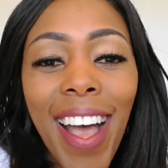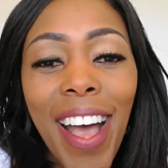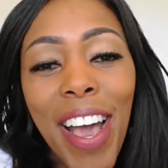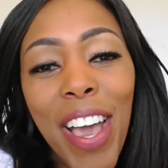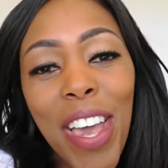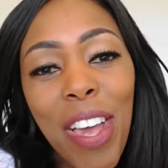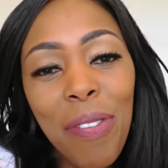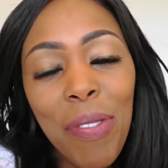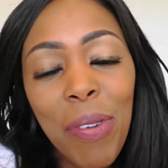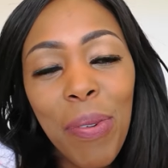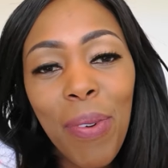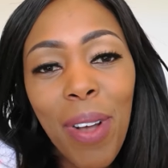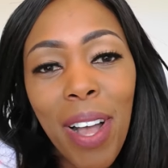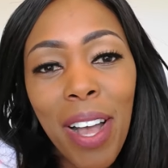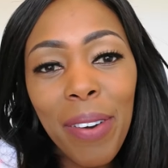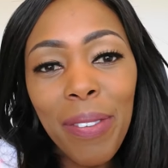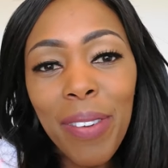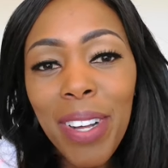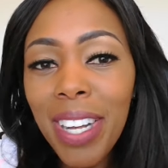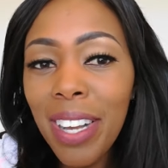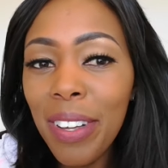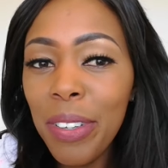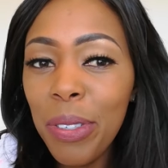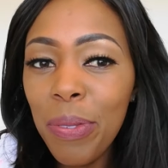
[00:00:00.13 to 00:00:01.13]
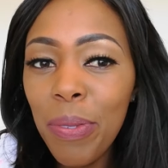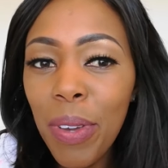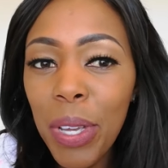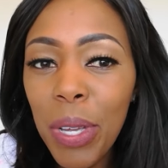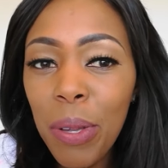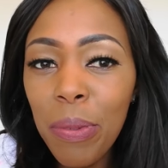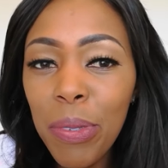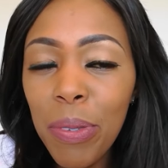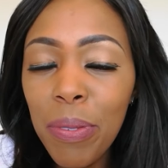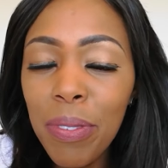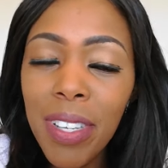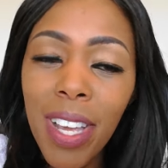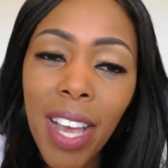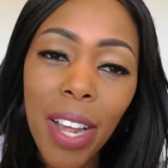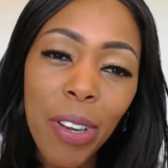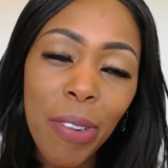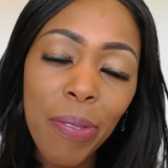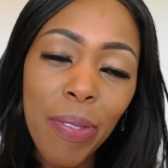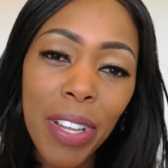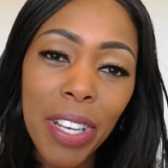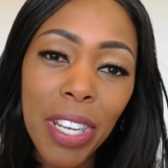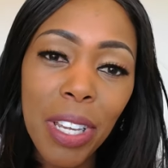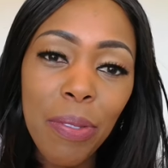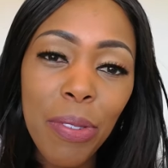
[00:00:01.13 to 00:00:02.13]
Hi everyone, welcome to my YouTube channel.
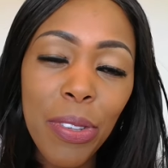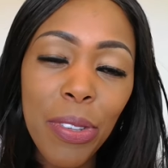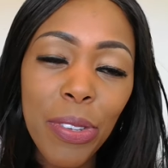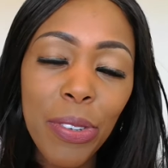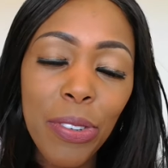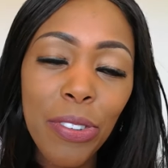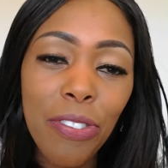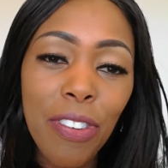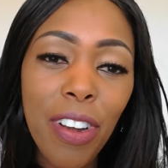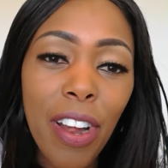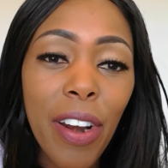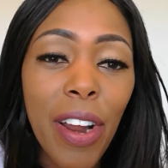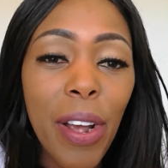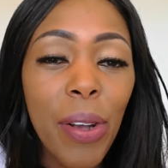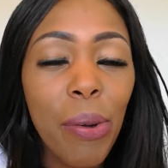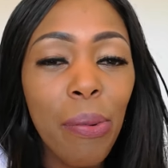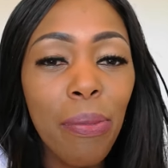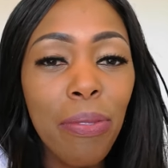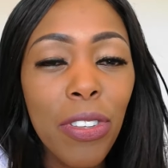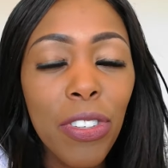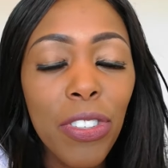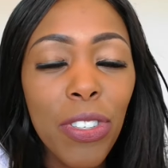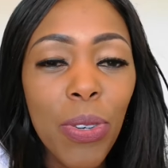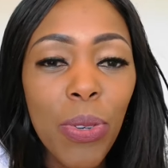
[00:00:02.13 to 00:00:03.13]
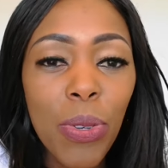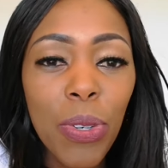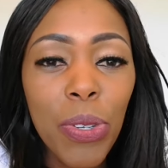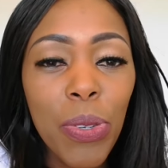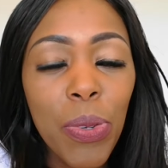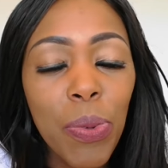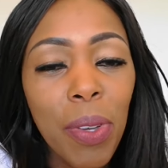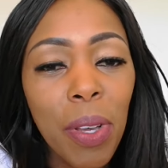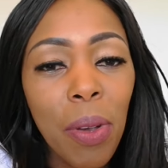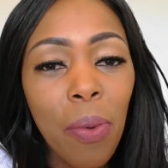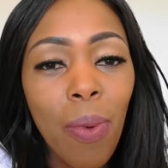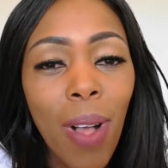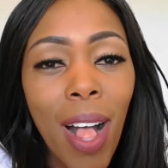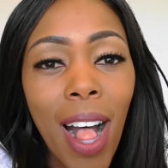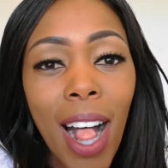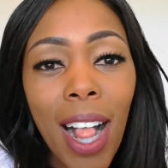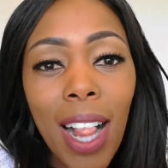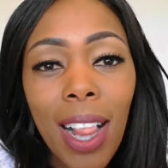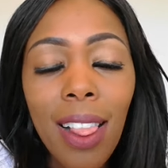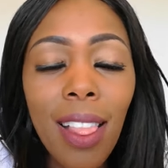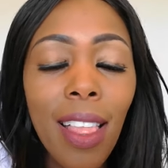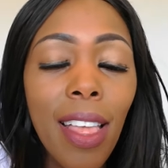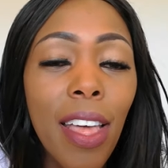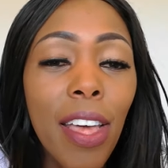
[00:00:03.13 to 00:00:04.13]
My name is Rufaro. I hope that you're all doing
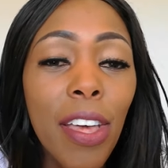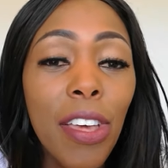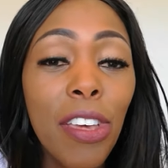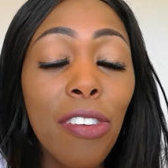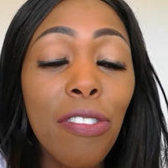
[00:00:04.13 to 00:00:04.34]
well.